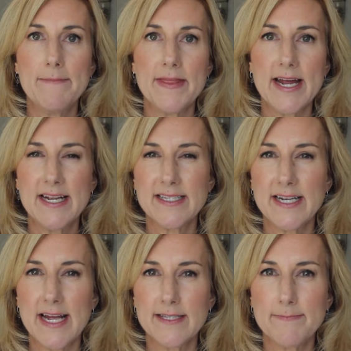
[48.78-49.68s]
That has an
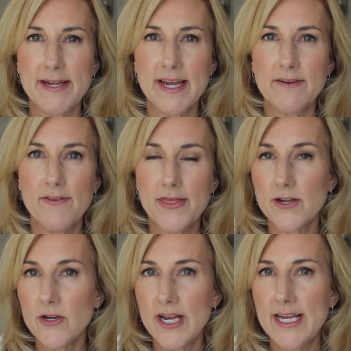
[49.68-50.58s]
SPF
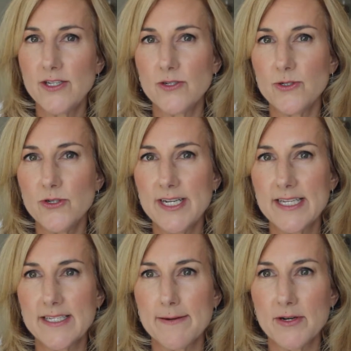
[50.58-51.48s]
30. So during
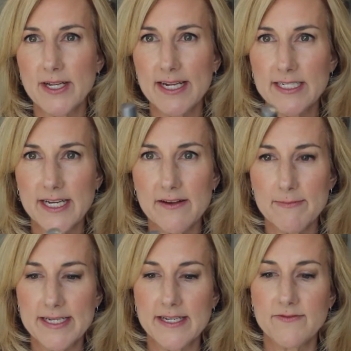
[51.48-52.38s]
the summer, I like to give
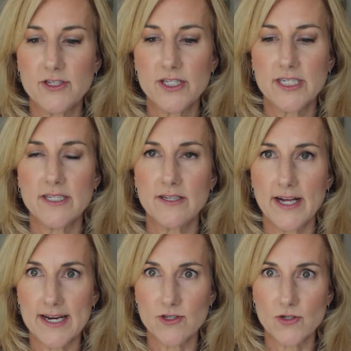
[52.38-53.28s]
myself just a little
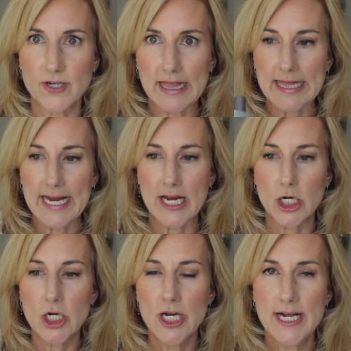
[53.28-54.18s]
extra
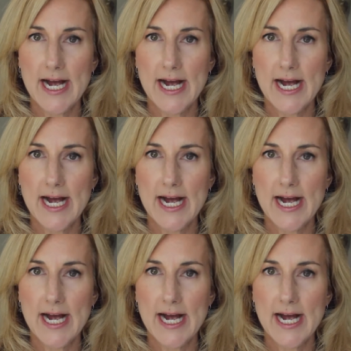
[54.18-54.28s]
layer.